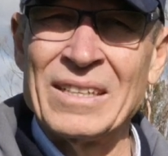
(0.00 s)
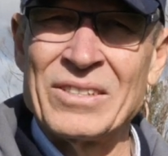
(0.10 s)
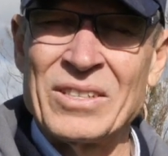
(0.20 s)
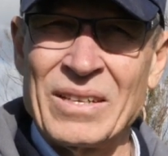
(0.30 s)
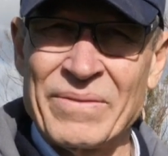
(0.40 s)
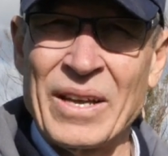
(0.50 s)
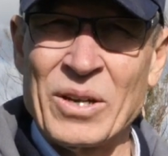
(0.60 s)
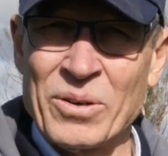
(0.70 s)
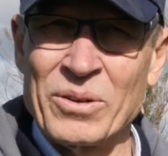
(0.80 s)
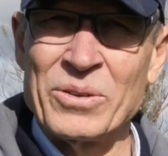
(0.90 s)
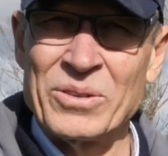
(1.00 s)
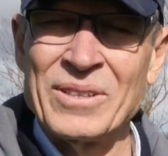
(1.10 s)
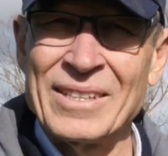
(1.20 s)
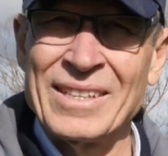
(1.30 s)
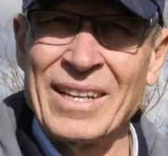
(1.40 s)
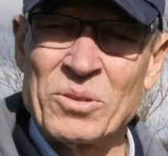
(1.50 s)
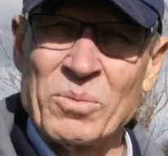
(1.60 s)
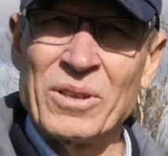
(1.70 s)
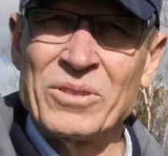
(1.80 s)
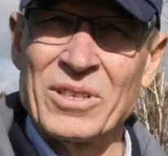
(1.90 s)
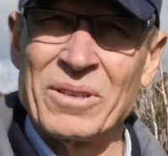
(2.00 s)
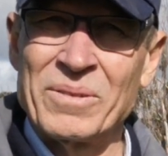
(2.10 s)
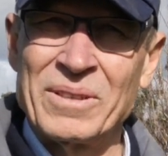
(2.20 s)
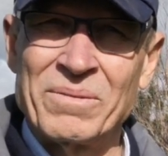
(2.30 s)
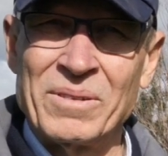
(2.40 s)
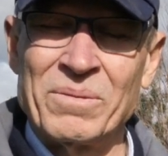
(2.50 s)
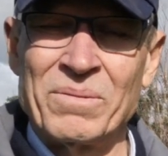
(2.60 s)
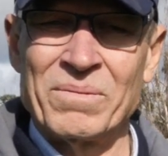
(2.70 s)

CFA crews as well, so we